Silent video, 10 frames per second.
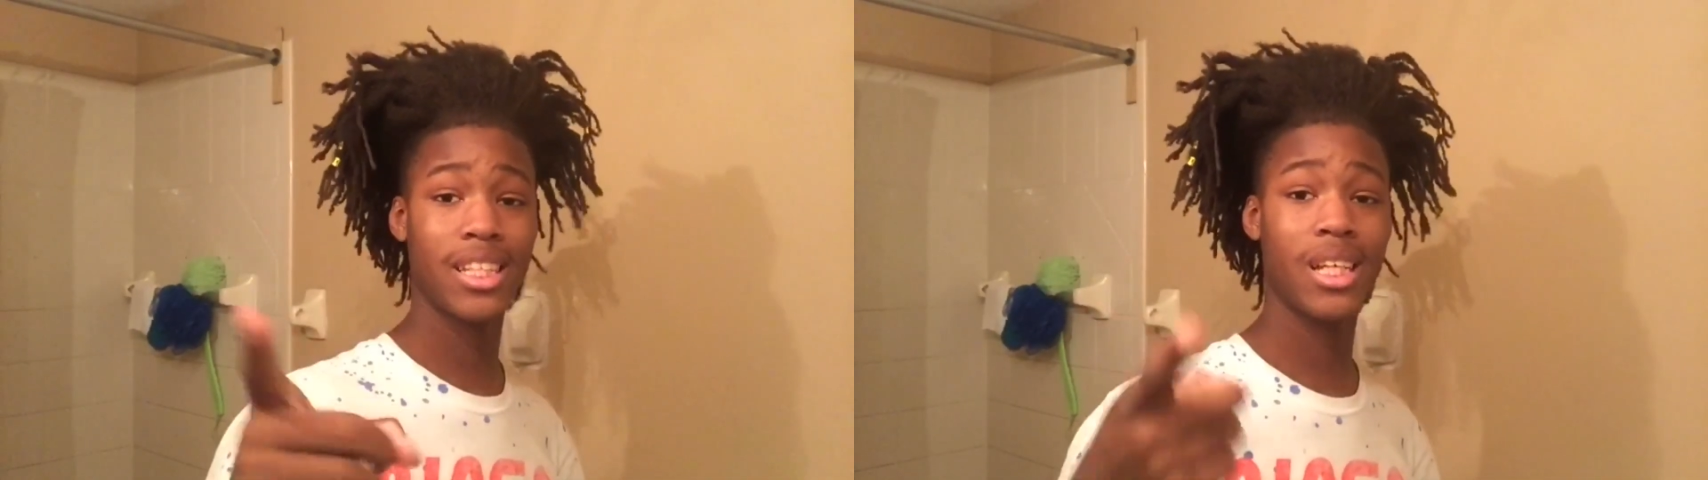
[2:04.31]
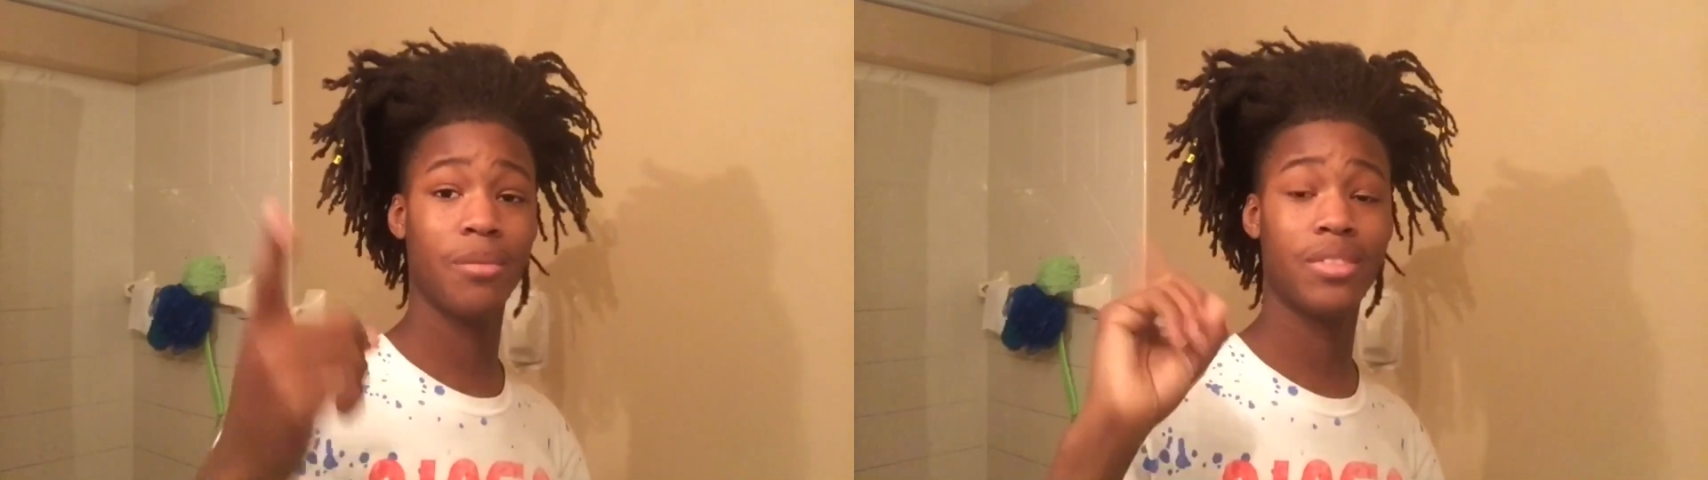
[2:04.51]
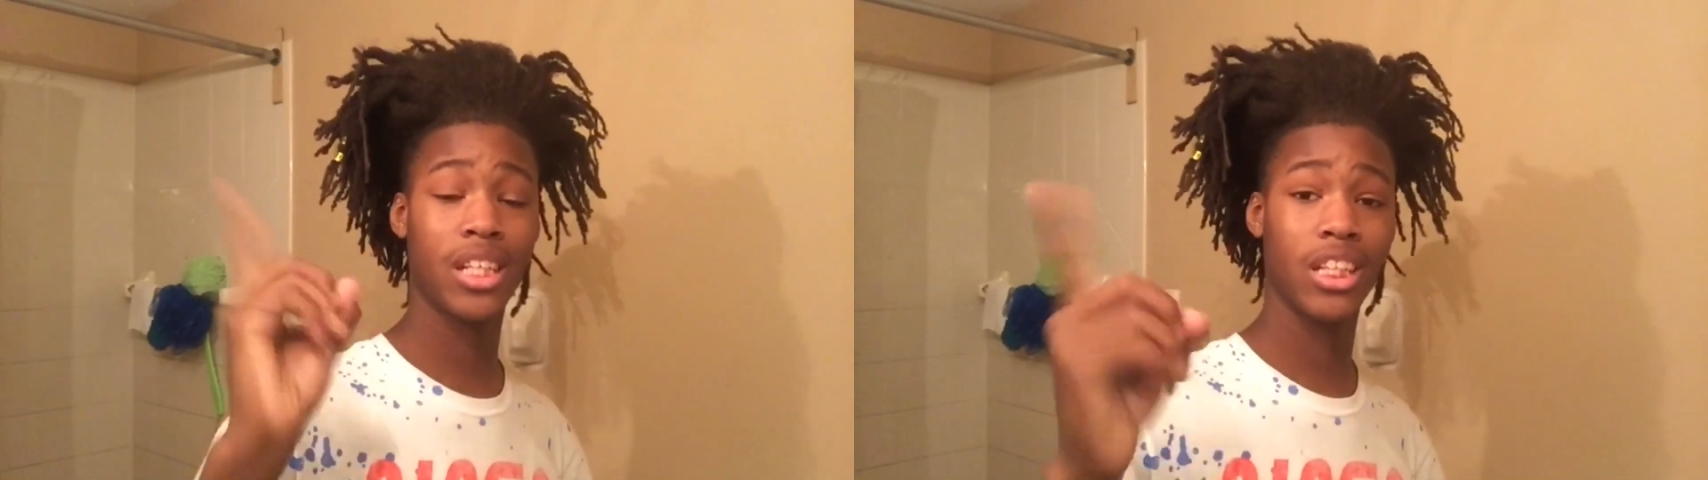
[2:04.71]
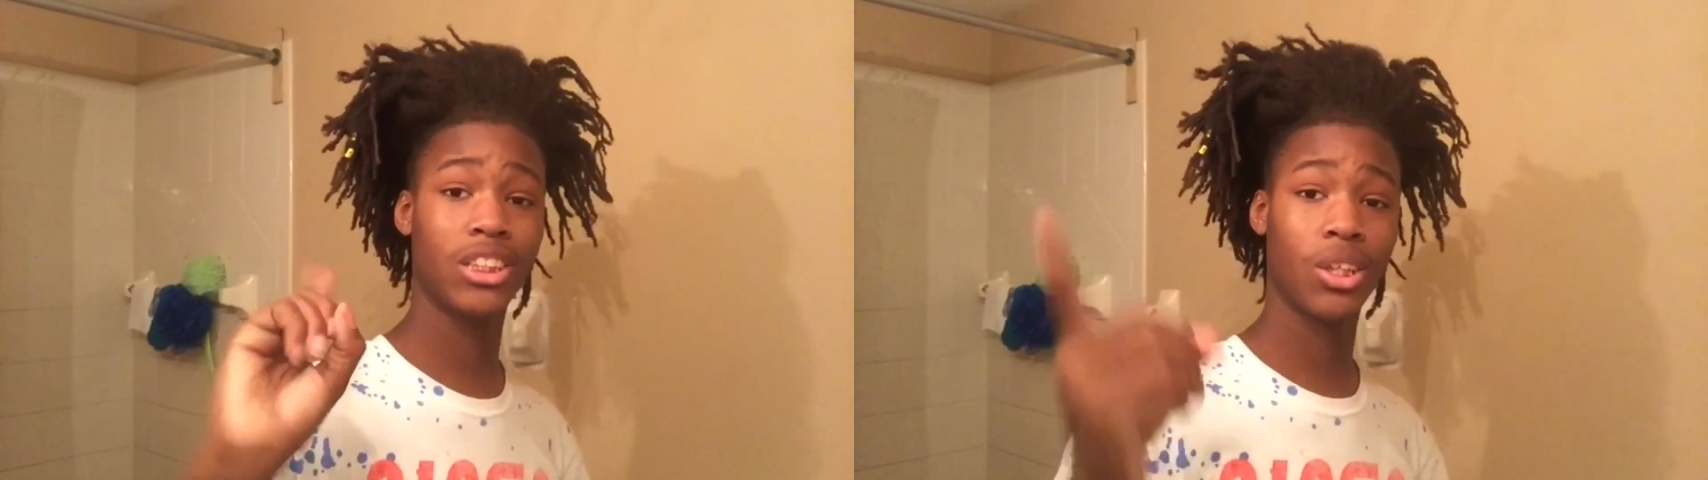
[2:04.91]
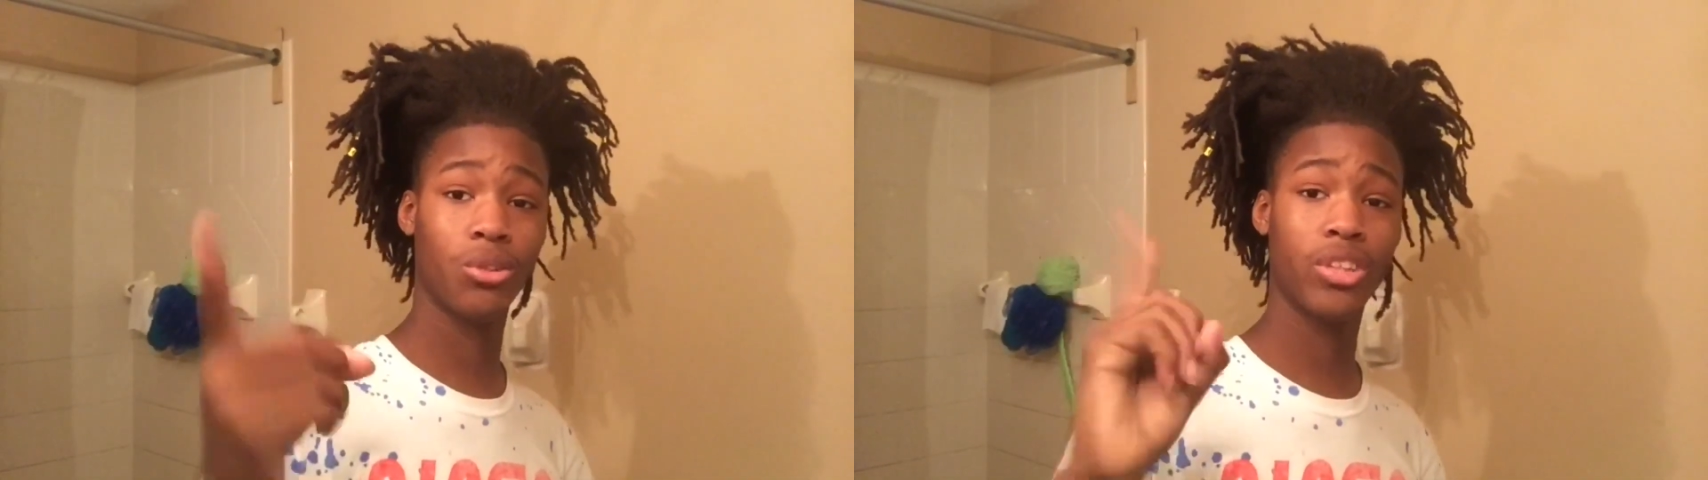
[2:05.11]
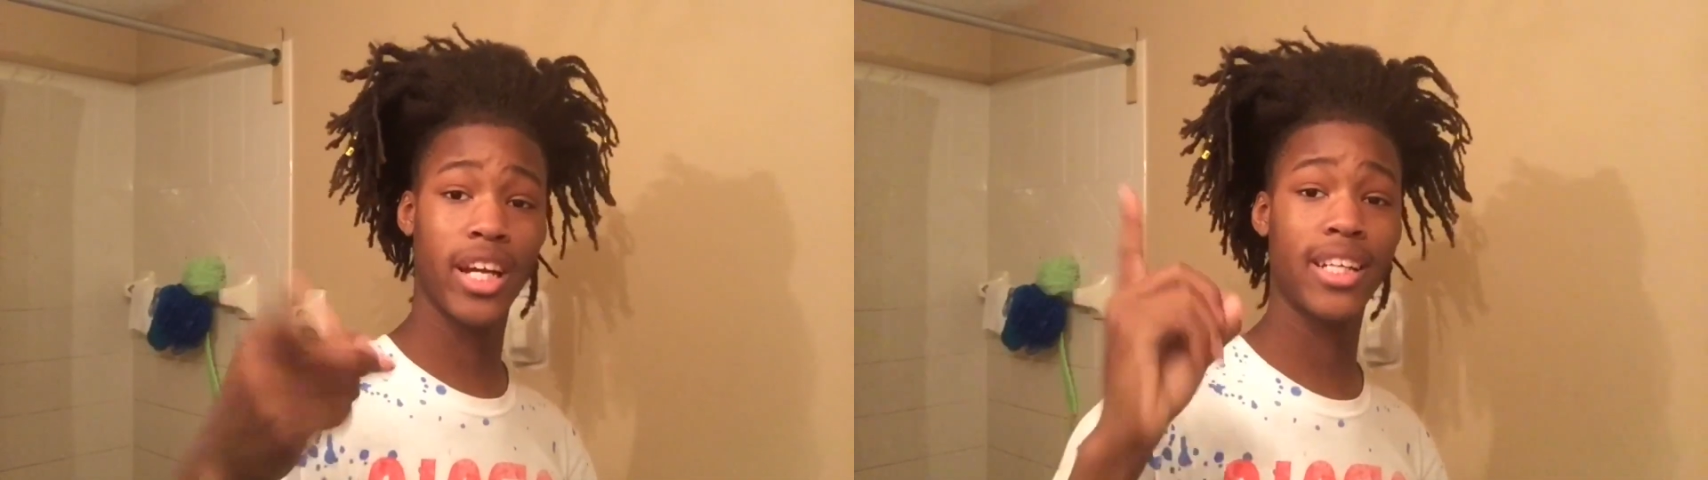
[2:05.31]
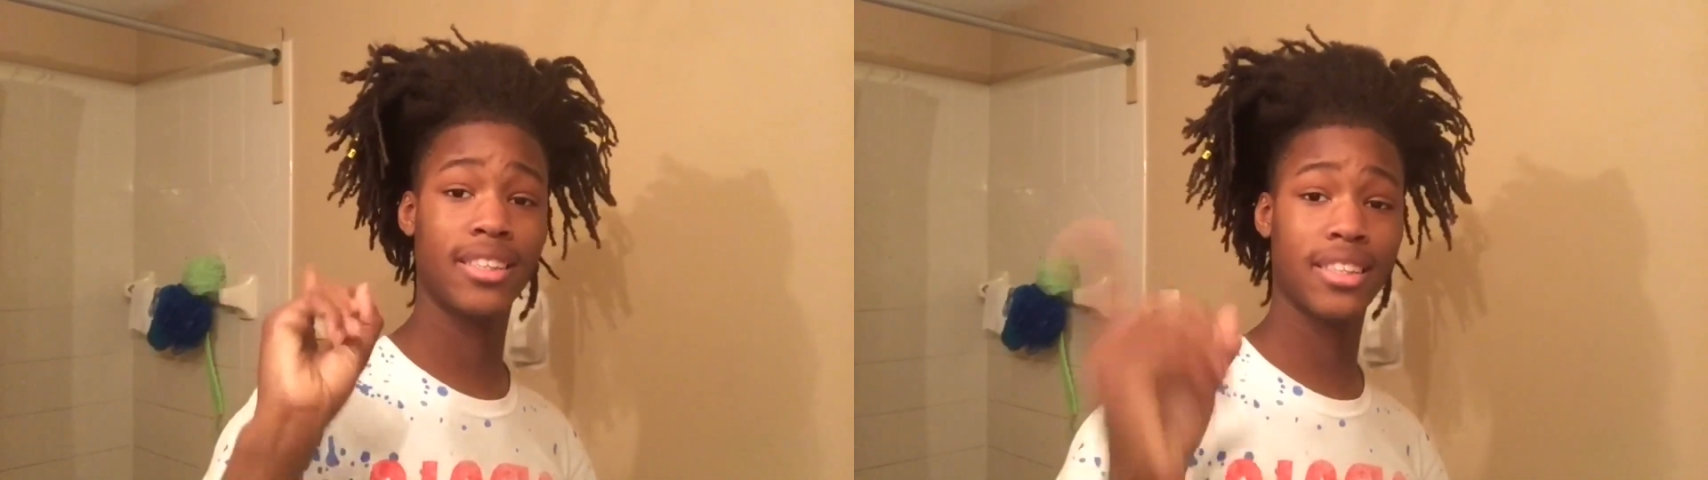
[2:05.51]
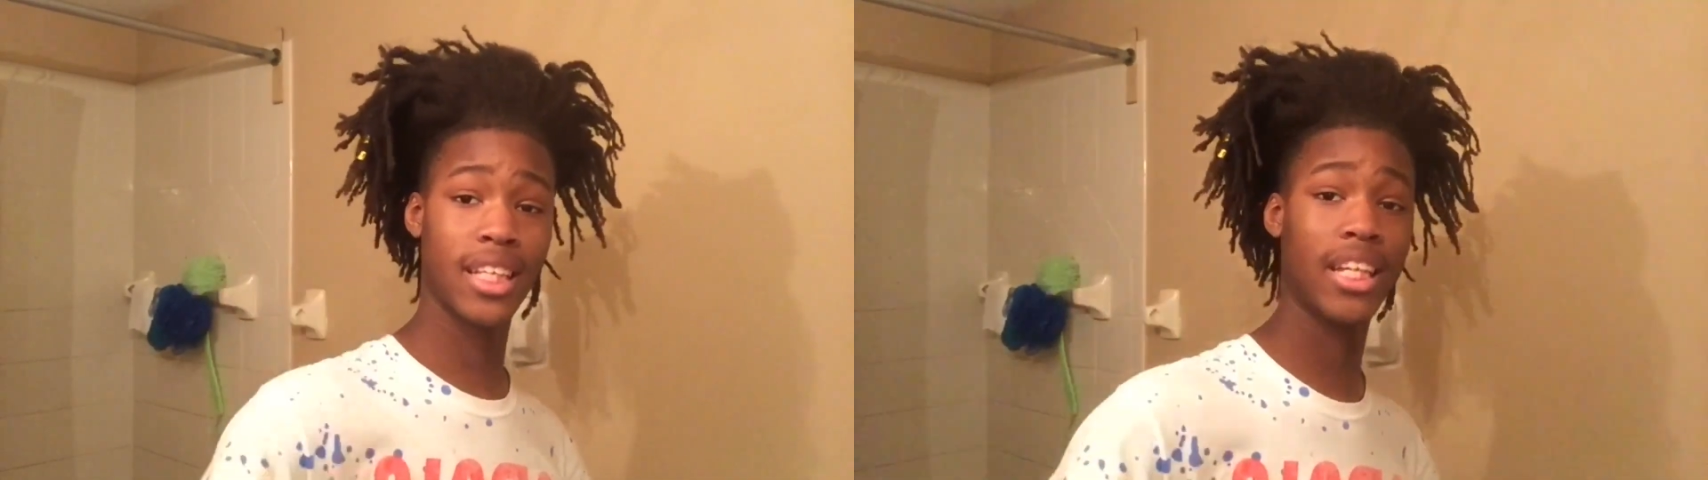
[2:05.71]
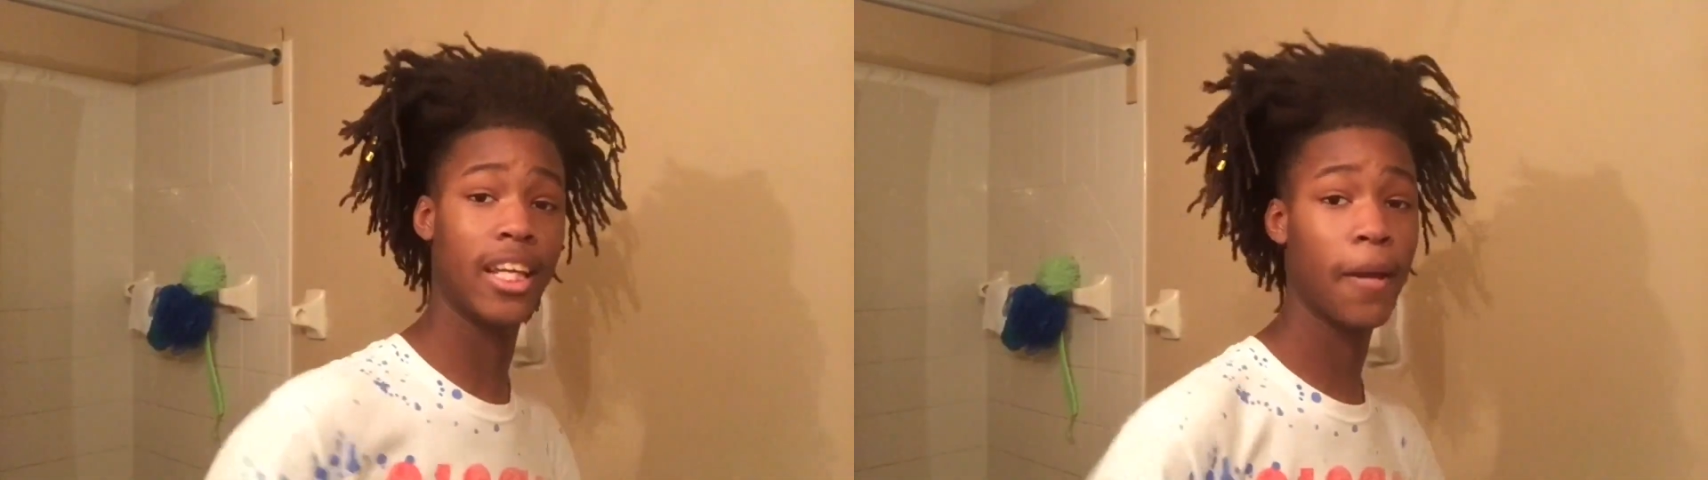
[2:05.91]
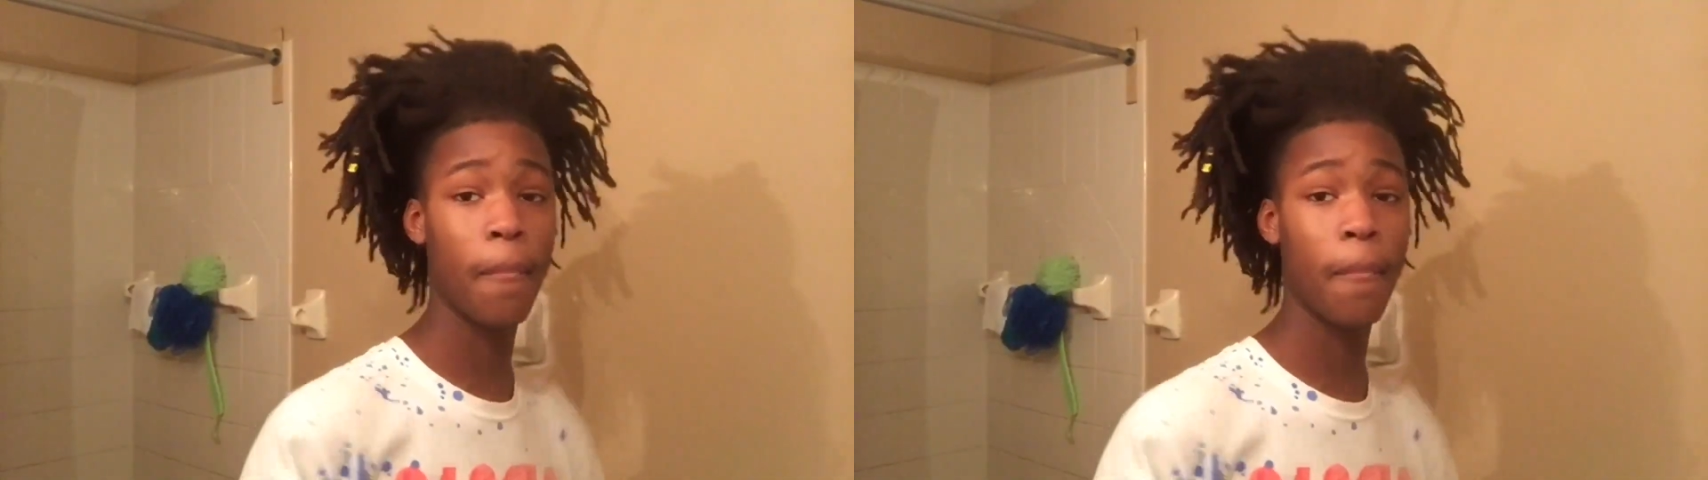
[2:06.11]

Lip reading: tip to get your dreads skinny.